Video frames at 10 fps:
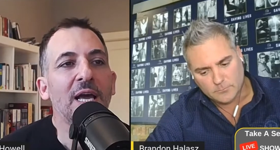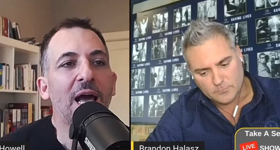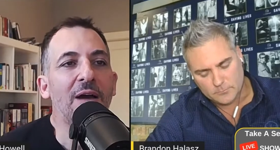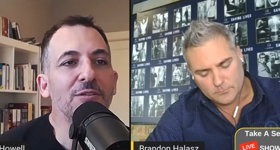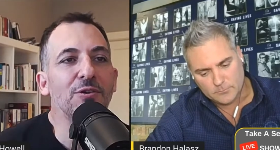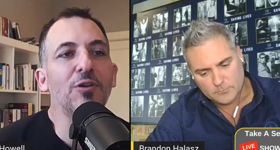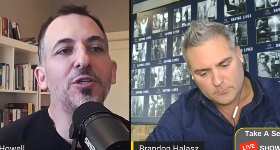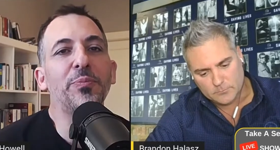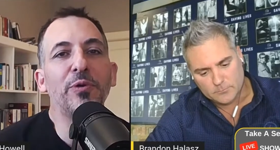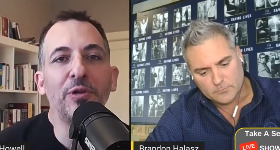Speaker 1: How's
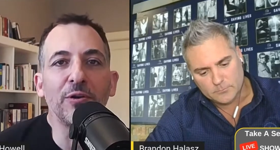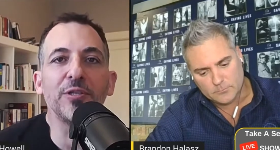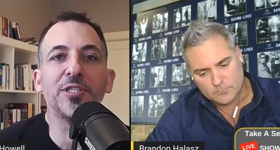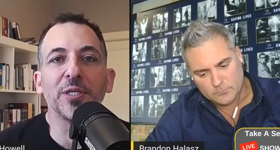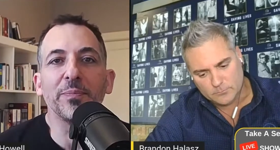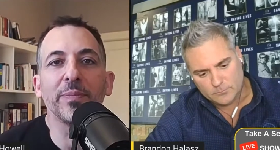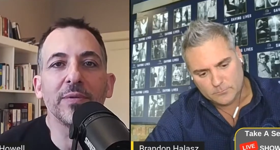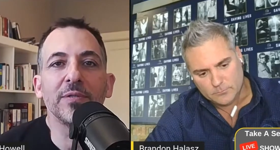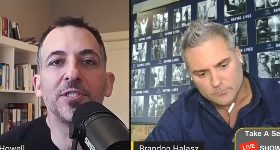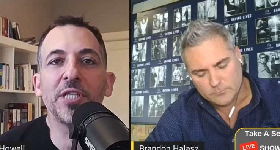entrepreneurship
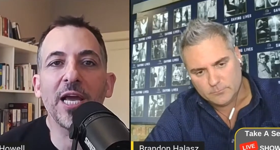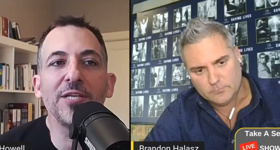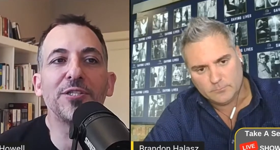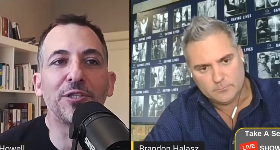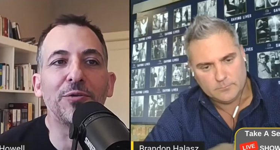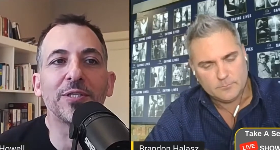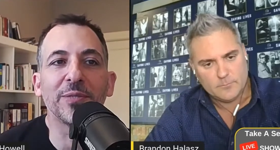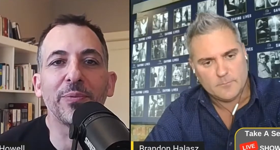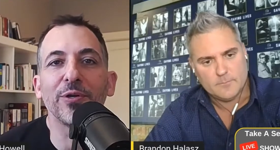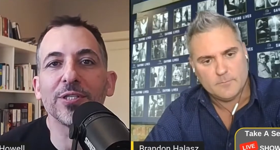changed you as a
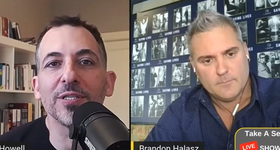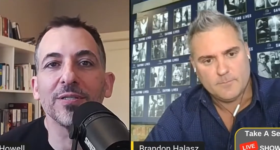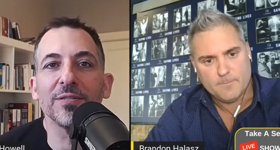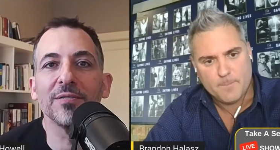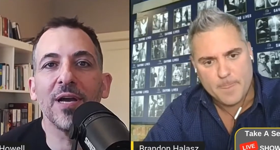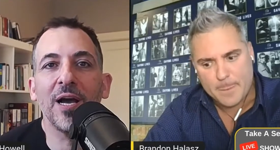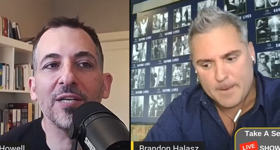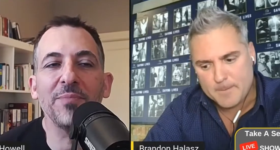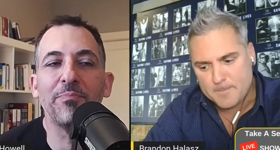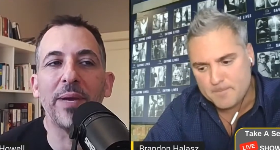person? How's
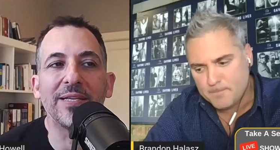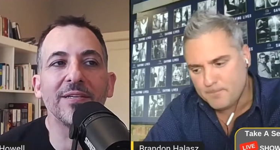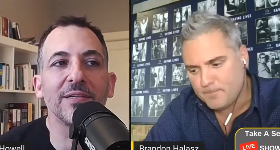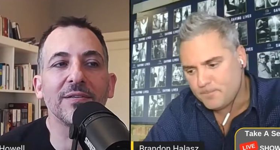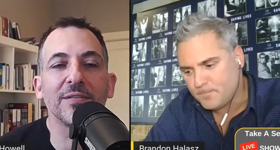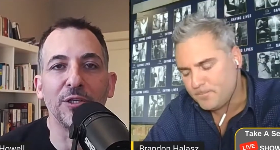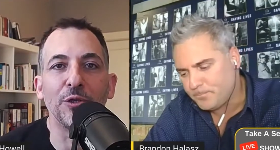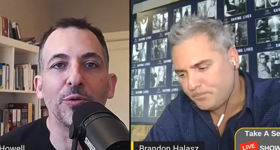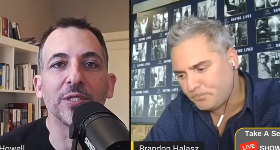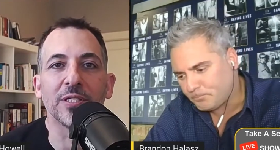it bettered
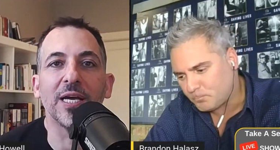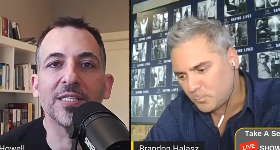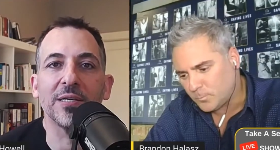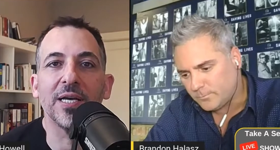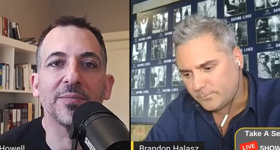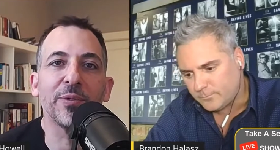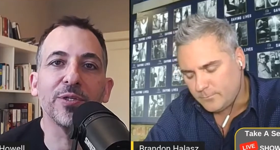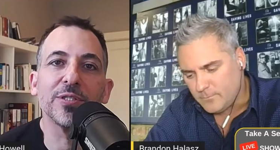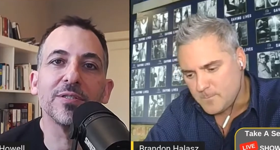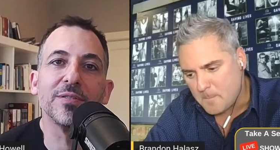you as a, as a, as a
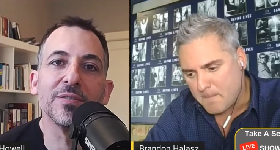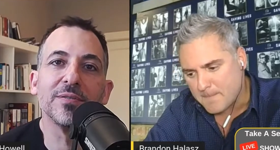person?